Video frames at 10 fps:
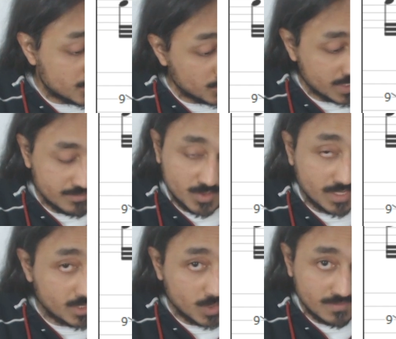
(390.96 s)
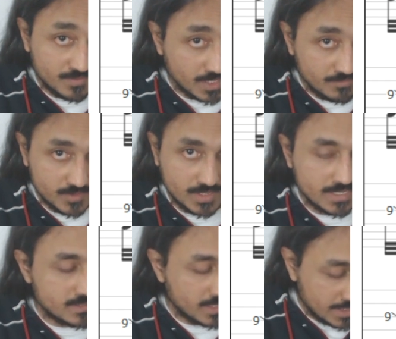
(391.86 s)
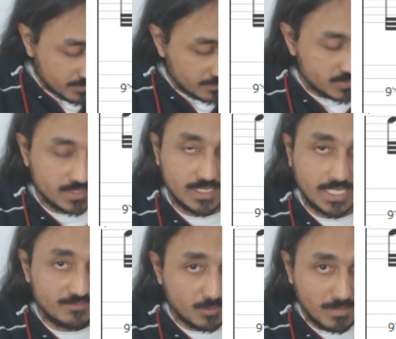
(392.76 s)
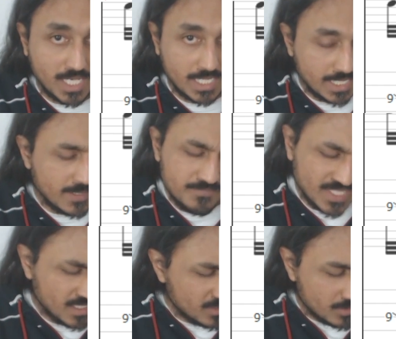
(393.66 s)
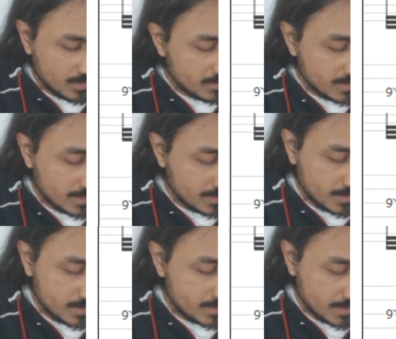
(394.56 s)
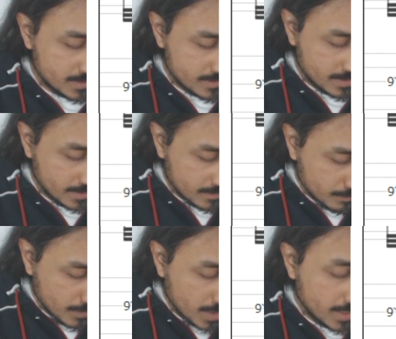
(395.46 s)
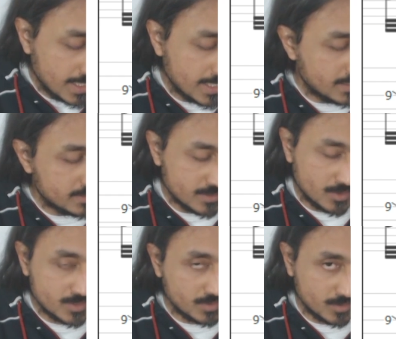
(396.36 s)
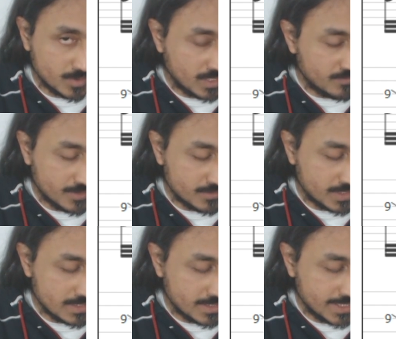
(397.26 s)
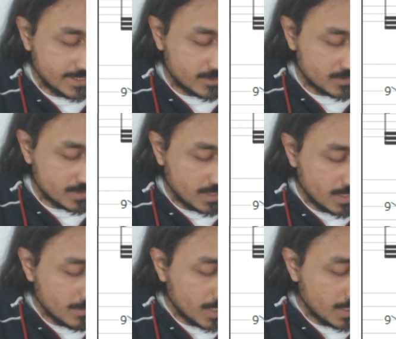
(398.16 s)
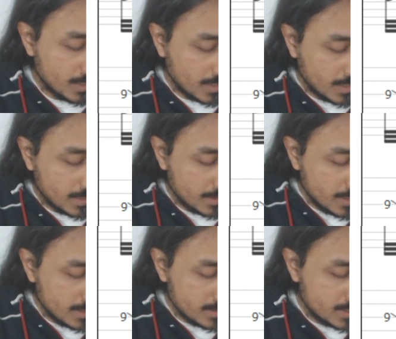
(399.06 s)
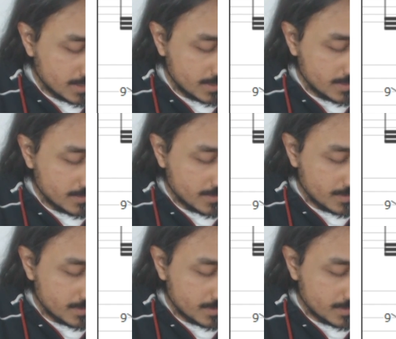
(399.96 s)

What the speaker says: 2 times you can do even 5 to 3 slide, 5 to 3 again for mala, or it's like mala. This also is okay. 5 to 3 slide, hit on 3. Yaja.